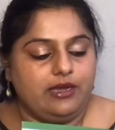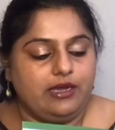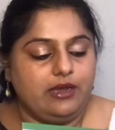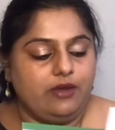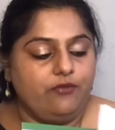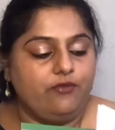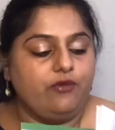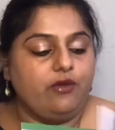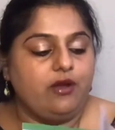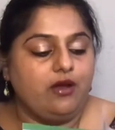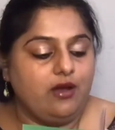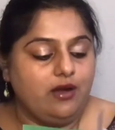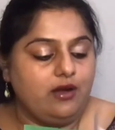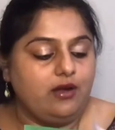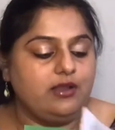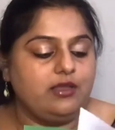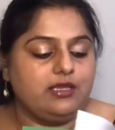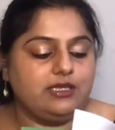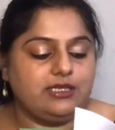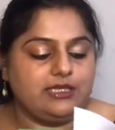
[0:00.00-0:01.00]
give
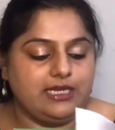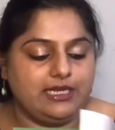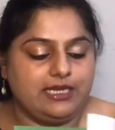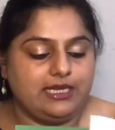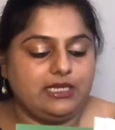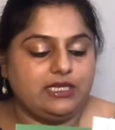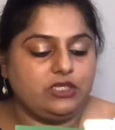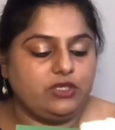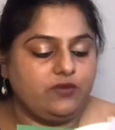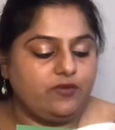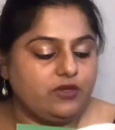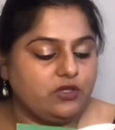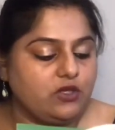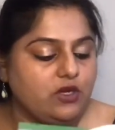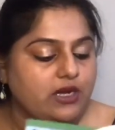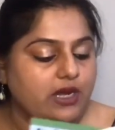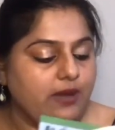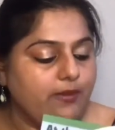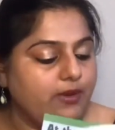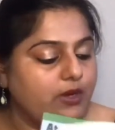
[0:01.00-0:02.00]
her the stickers. She was
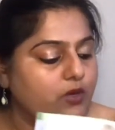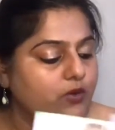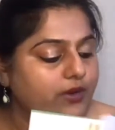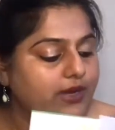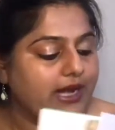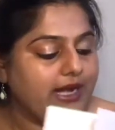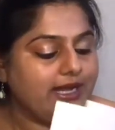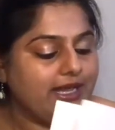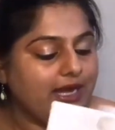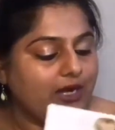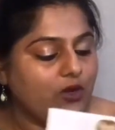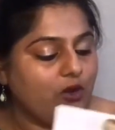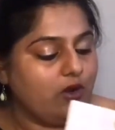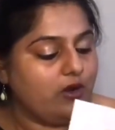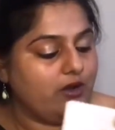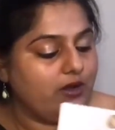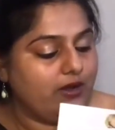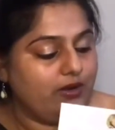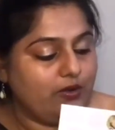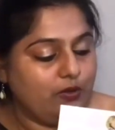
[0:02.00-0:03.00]
not able to get that
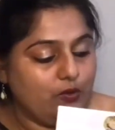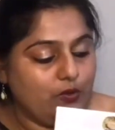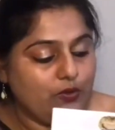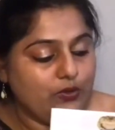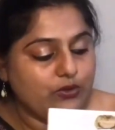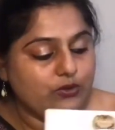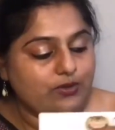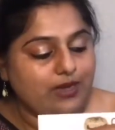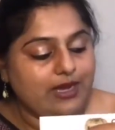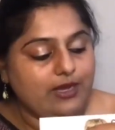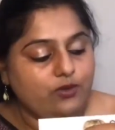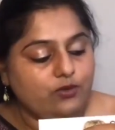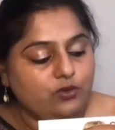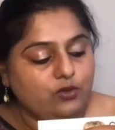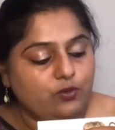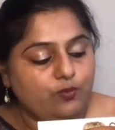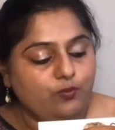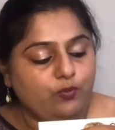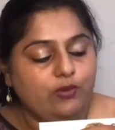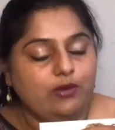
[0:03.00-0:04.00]
on her own, so I
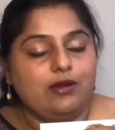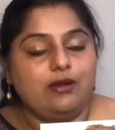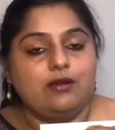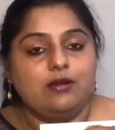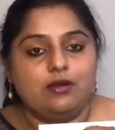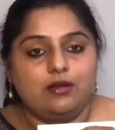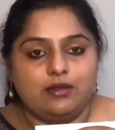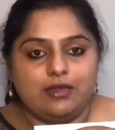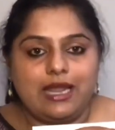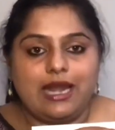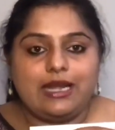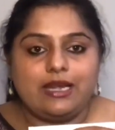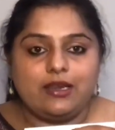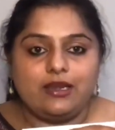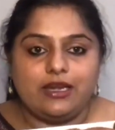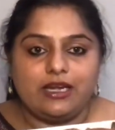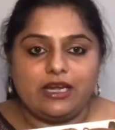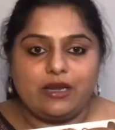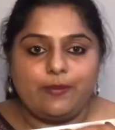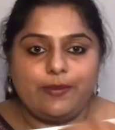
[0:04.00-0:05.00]
used to pull that a
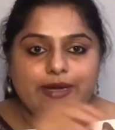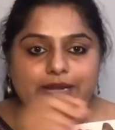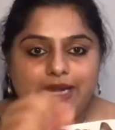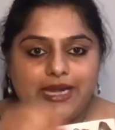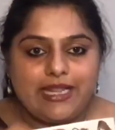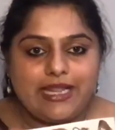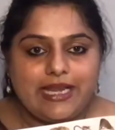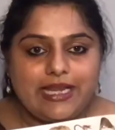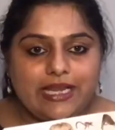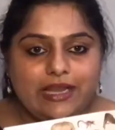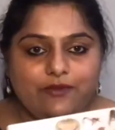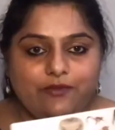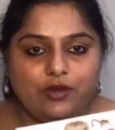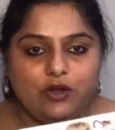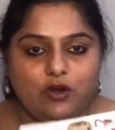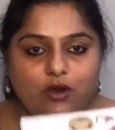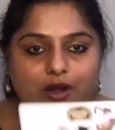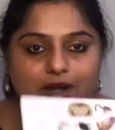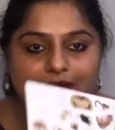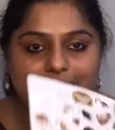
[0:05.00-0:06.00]
little bit and then give
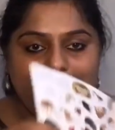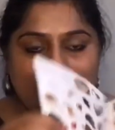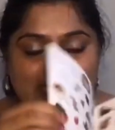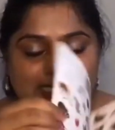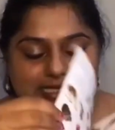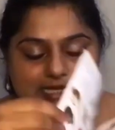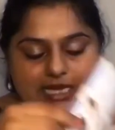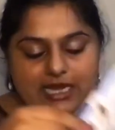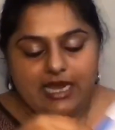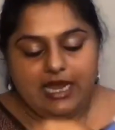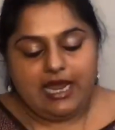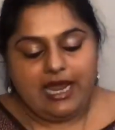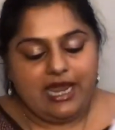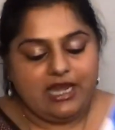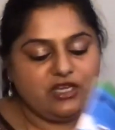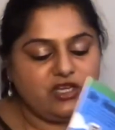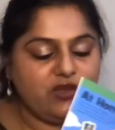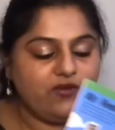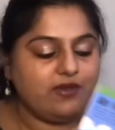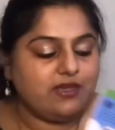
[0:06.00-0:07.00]
in her hands,
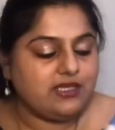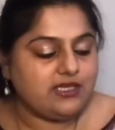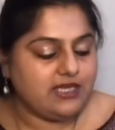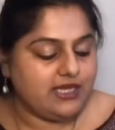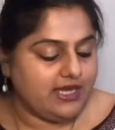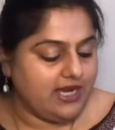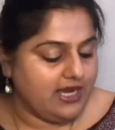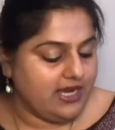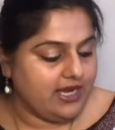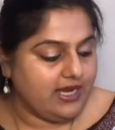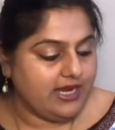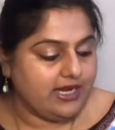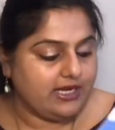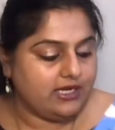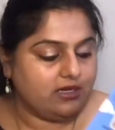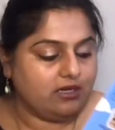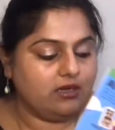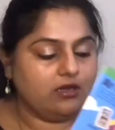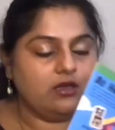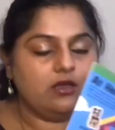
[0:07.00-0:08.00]
and she was sticking it.